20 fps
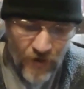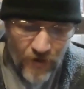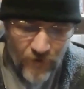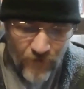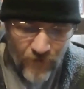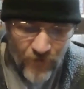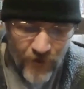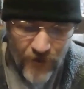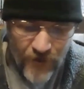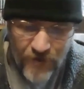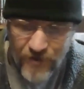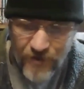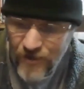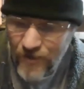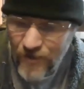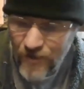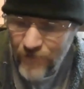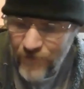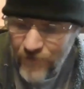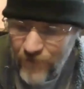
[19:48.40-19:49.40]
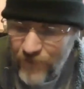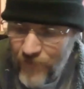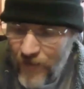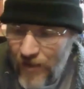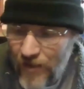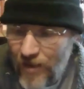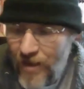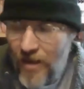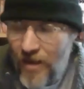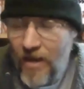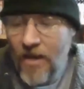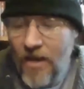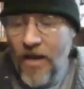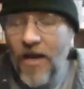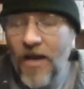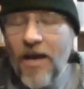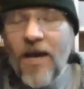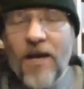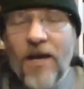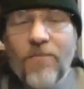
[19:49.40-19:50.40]
Next,
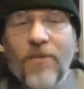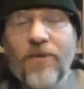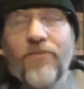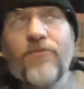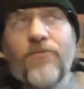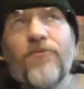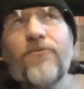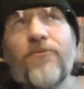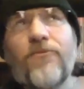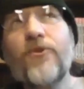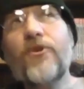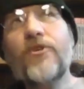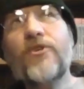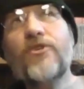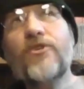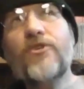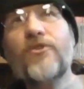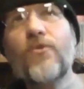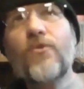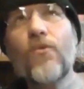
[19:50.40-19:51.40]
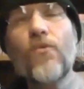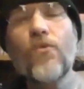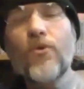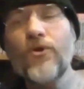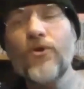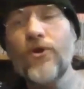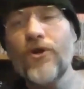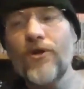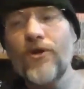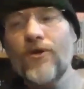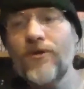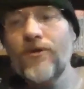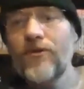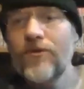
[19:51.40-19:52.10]
I had my first order